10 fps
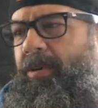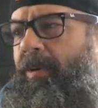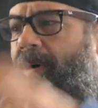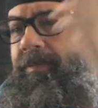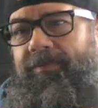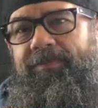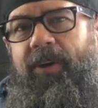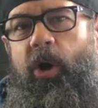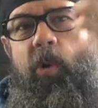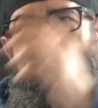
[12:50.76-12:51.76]
Well,
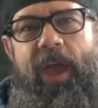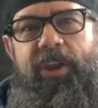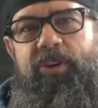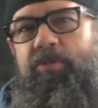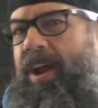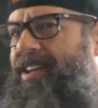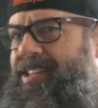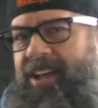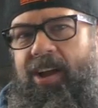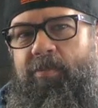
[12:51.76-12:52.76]
I hope you had a
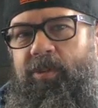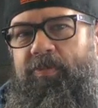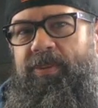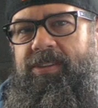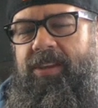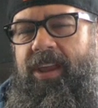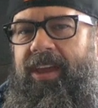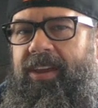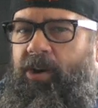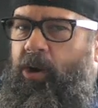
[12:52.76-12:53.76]
great time with me
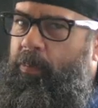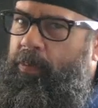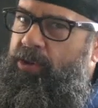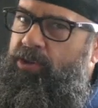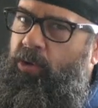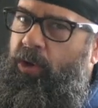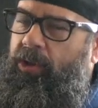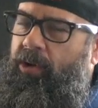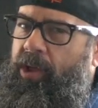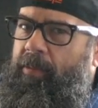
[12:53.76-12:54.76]
today. Hope you enjoyed
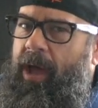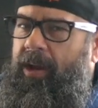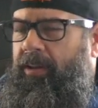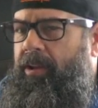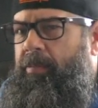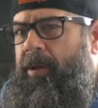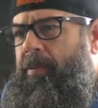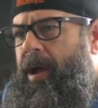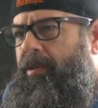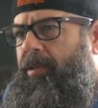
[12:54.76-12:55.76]
learning about a little bit
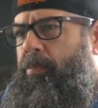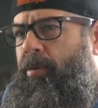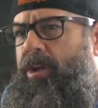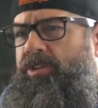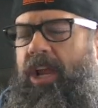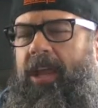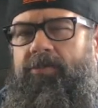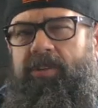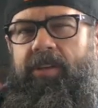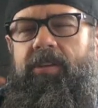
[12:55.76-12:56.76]
about LeBron
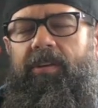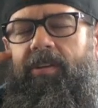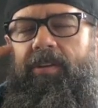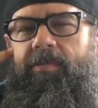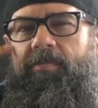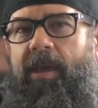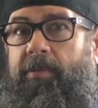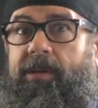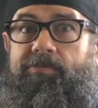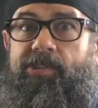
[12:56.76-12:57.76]
James and
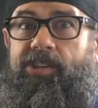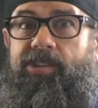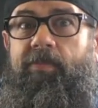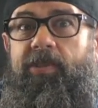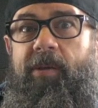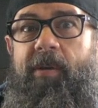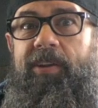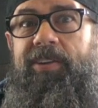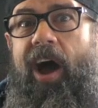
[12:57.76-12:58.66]
maybe just something about